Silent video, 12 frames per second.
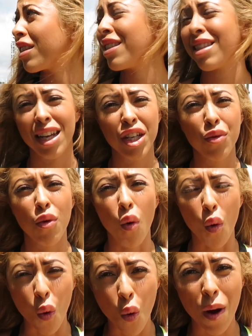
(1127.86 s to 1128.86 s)
The stage will
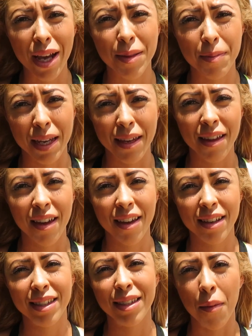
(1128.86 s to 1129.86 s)
always be
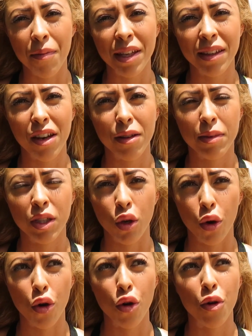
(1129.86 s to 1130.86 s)
there. It's something that I'm
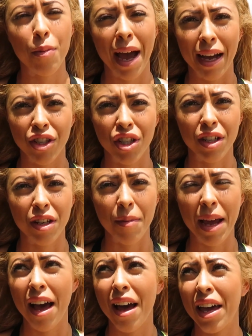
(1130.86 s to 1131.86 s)
so passionate
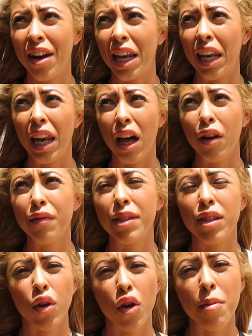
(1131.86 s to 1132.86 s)
about and I love
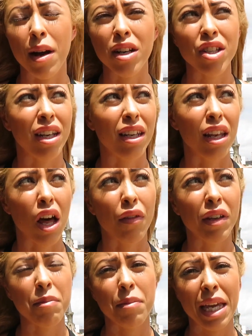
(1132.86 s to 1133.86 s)
so much. I
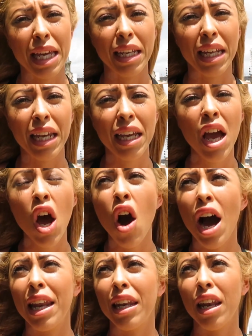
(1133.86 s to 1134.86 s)
love competing.
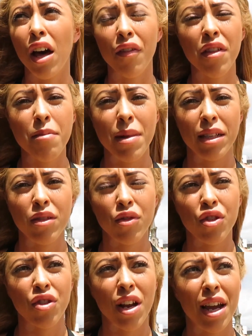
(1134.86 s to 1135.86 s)
I love the
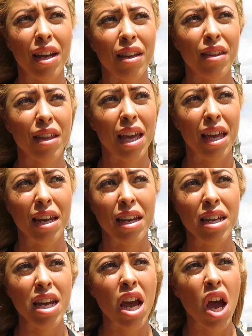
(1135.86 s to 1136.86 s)
mental strength
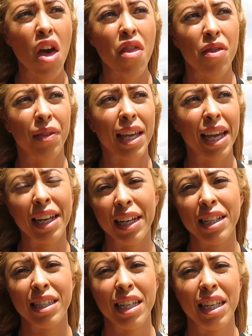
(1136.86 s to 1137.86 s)
and
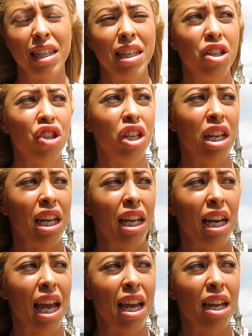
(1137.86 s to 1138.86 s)
getting into
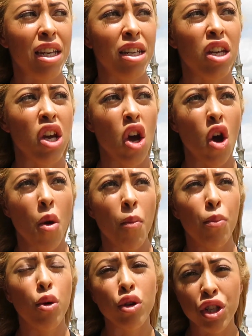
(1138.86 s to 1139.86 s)
conditioning
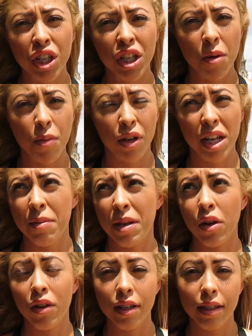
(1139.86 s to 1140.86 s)
and pushing your body
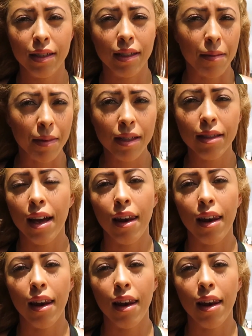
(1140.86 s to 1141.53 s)
beyond its limits.